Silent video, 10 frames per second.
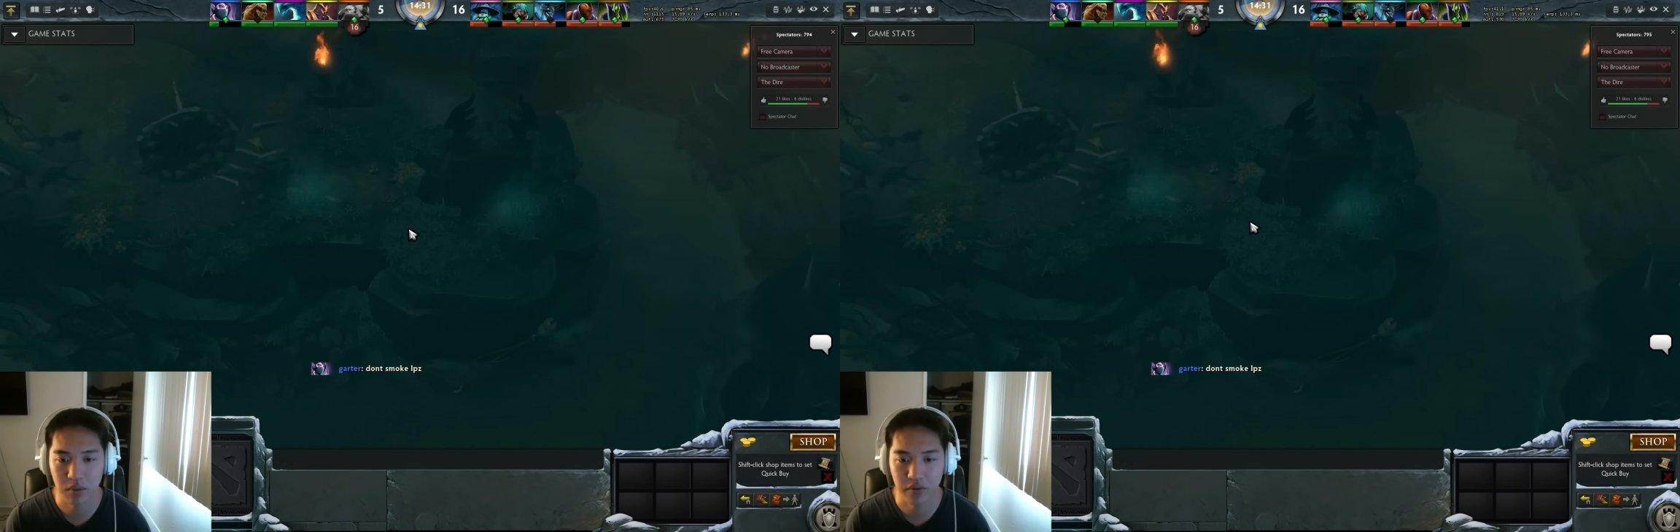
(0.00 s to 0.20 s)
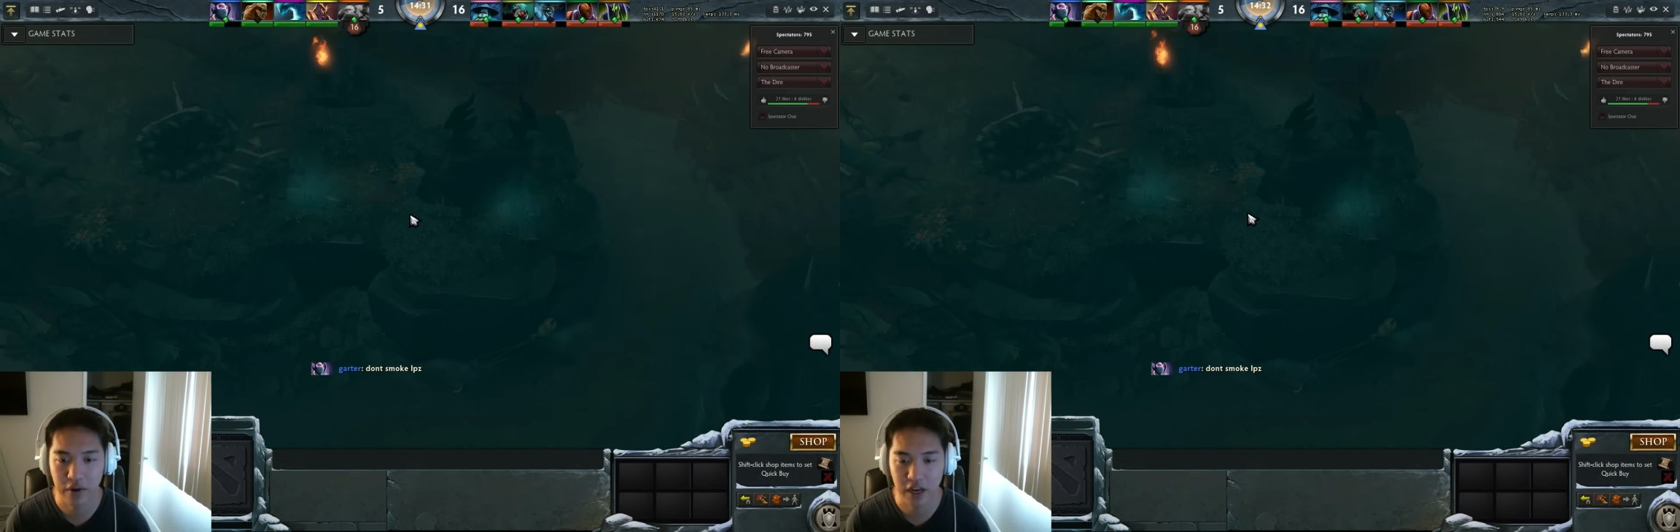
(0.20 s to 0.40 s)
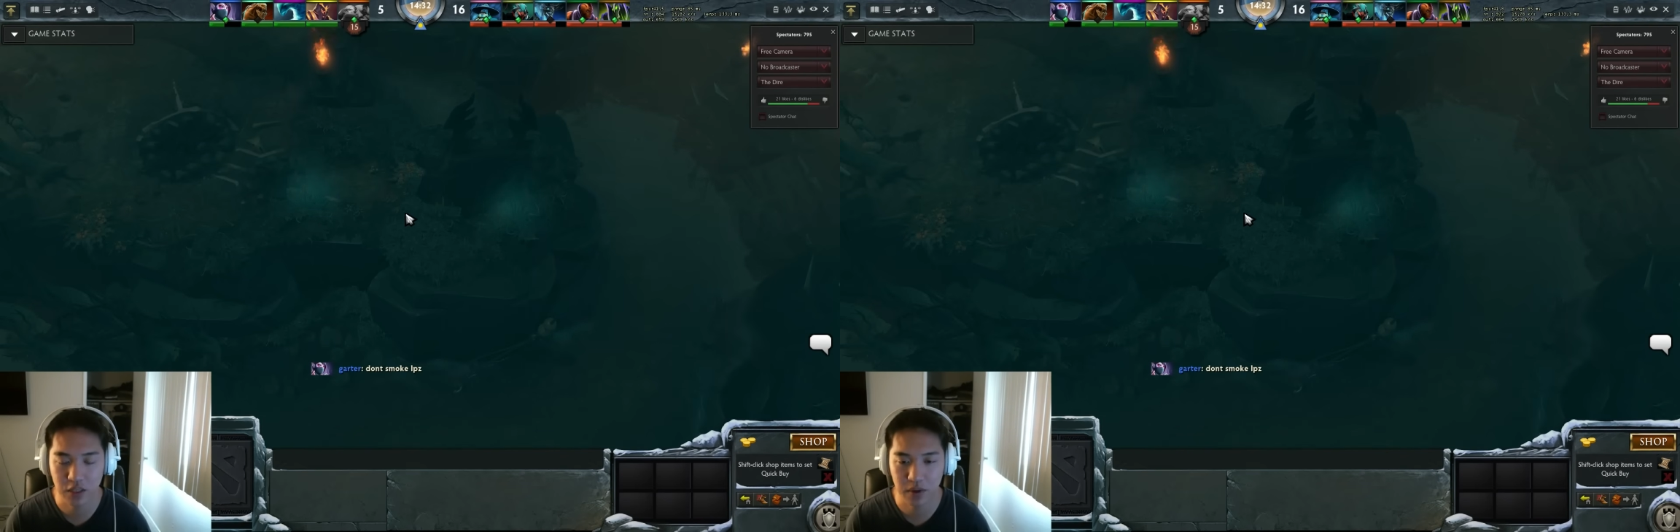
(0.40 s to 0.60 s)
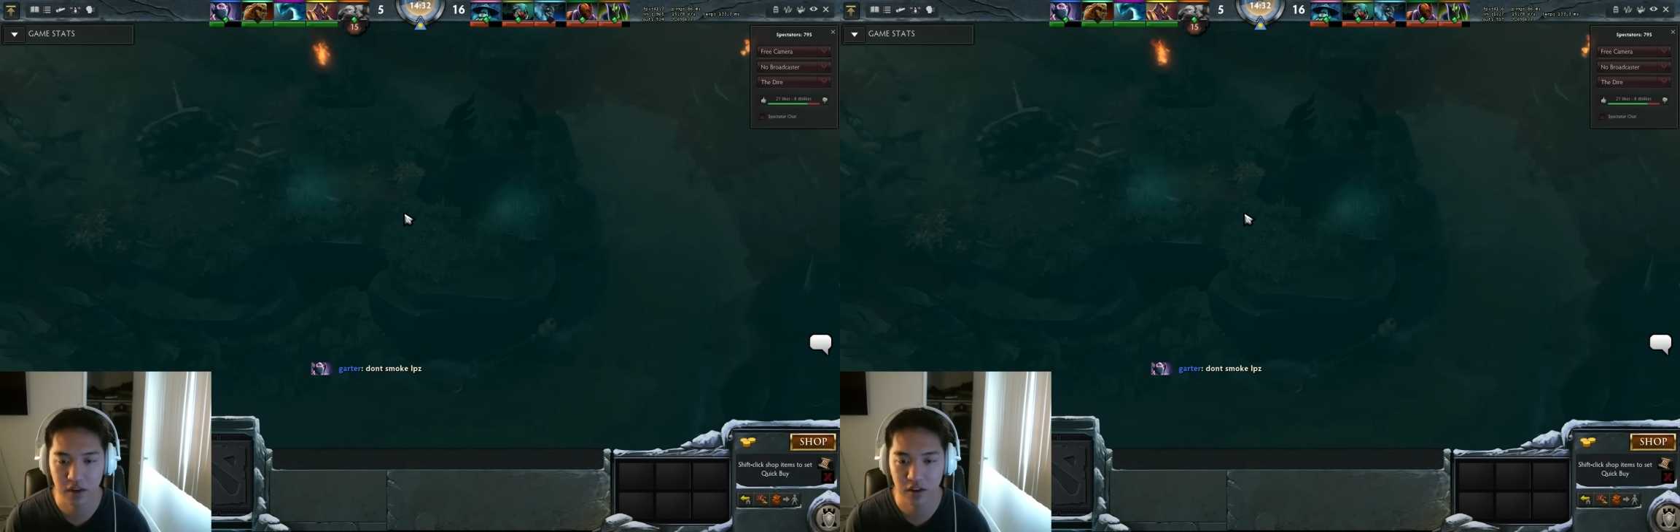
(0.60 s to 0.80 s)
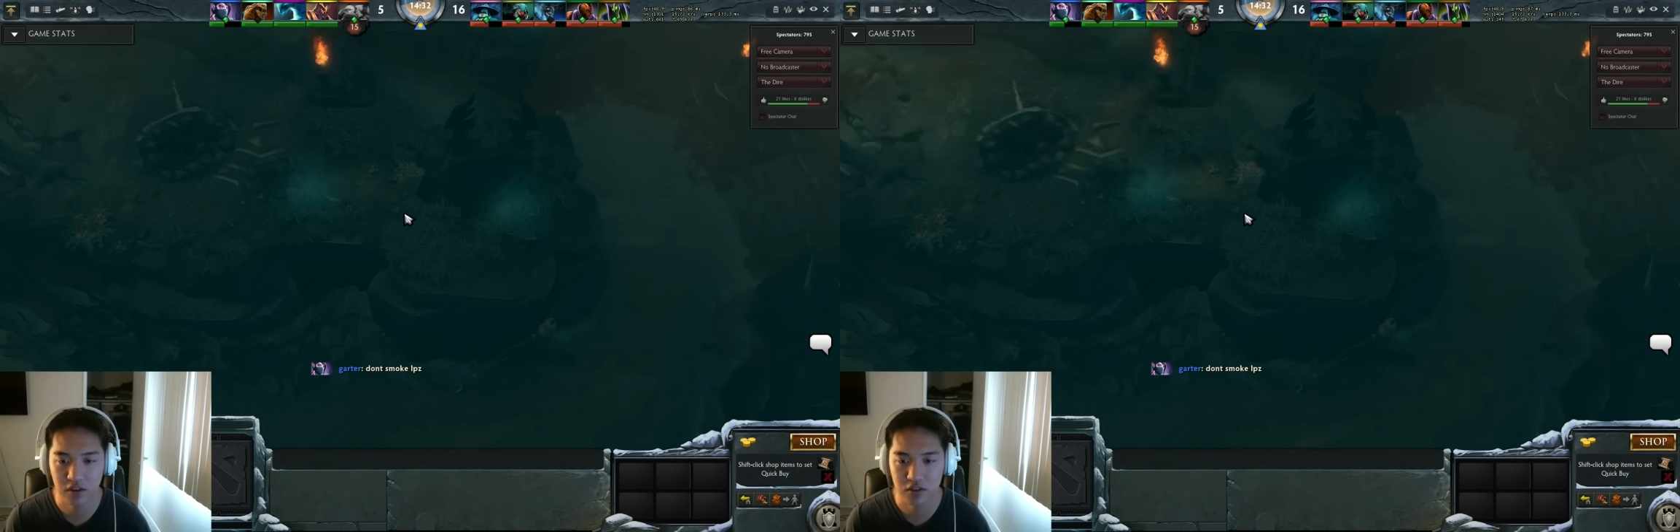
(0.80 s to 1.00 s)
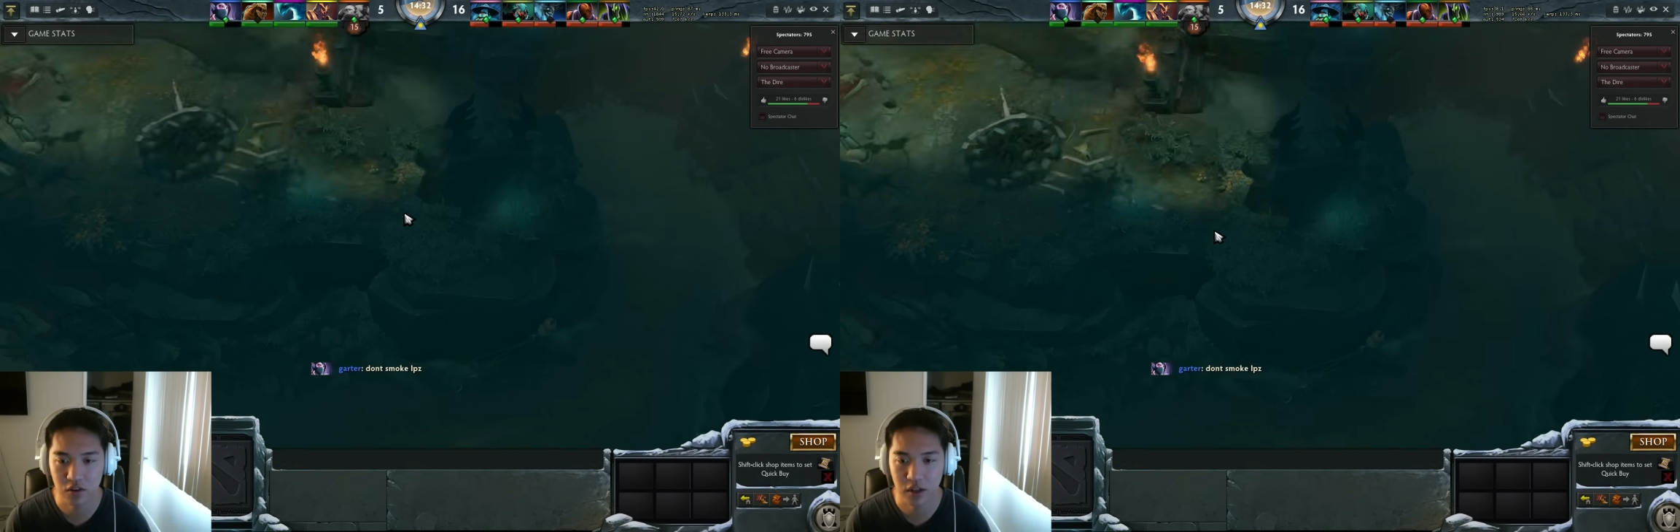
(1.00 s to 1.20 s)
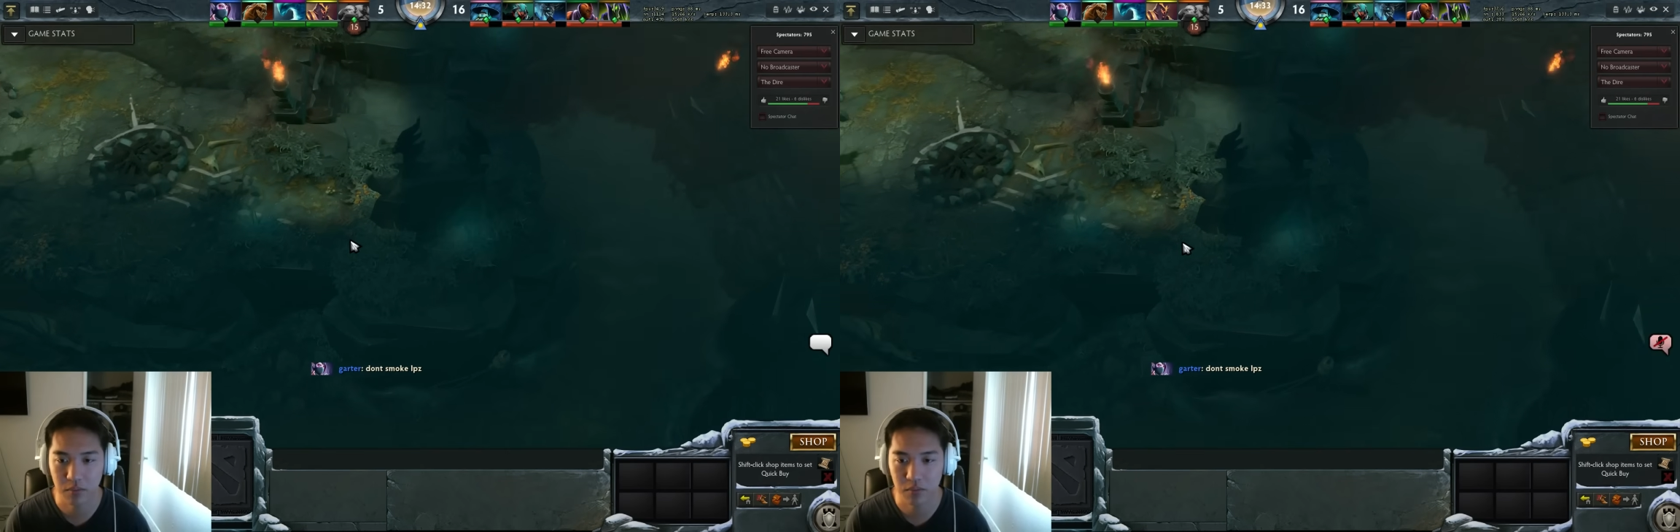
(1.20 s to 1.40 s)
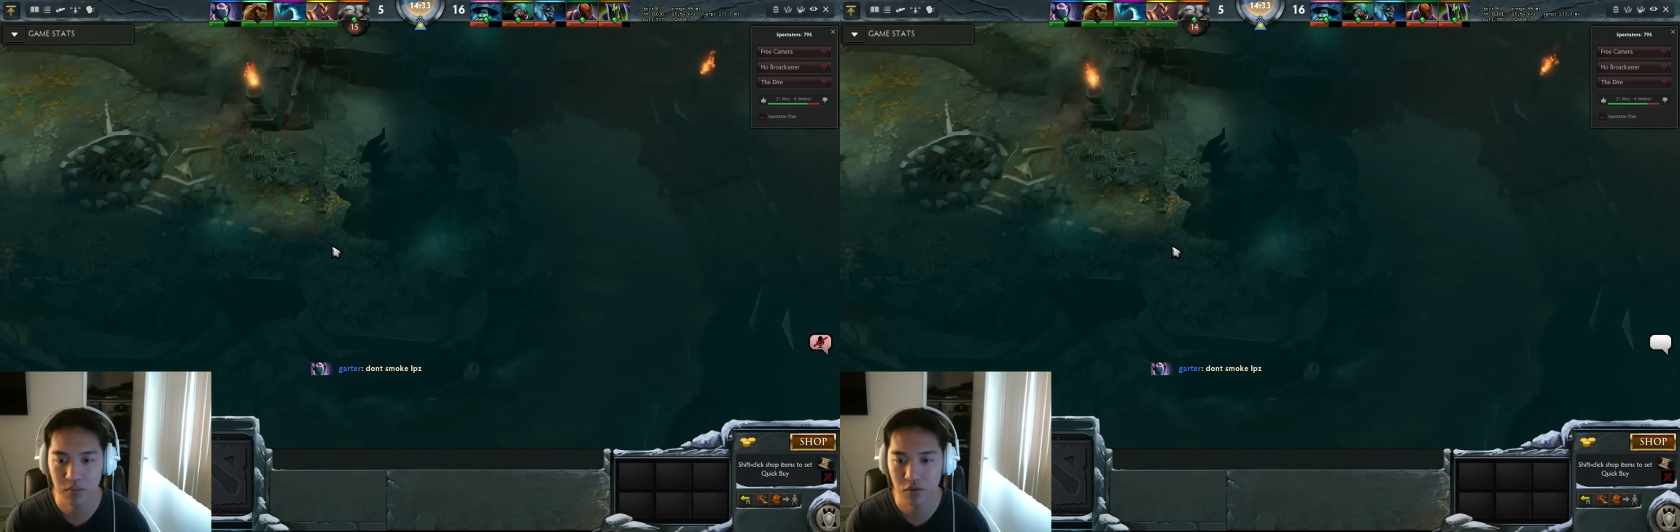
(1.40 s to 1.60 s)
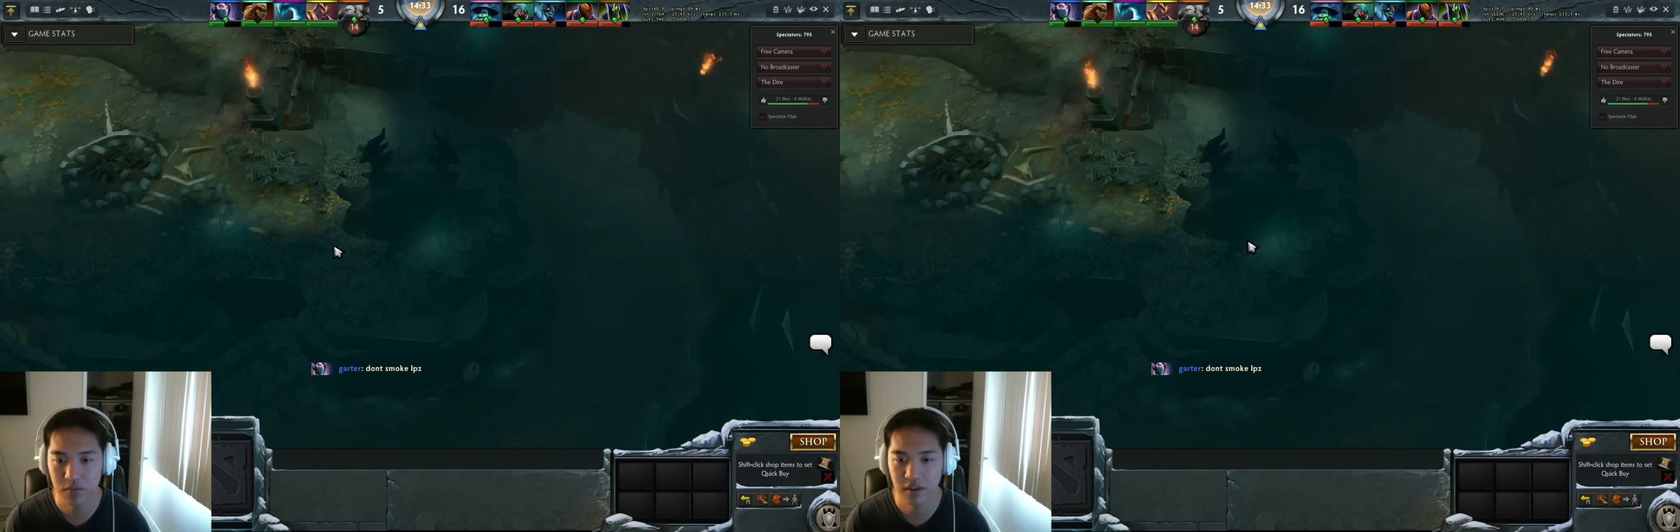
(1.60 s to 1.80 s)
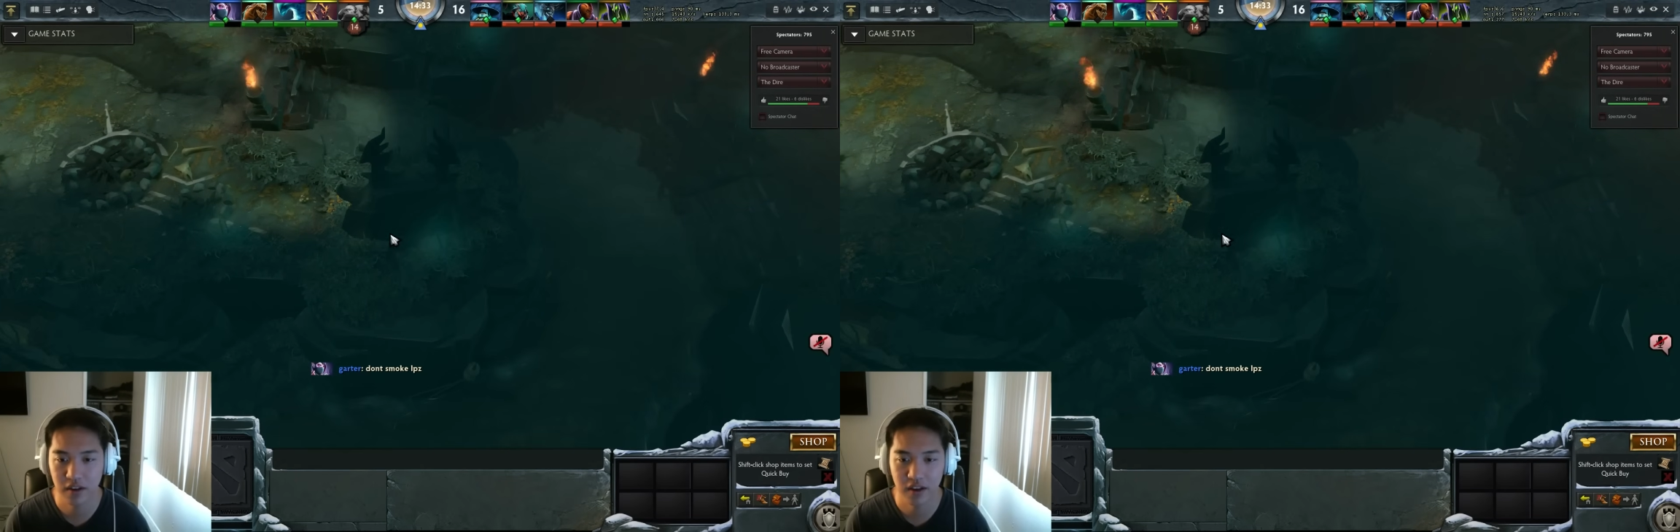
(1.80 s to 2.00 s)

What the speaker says: But for edge panning, you can just go like boop,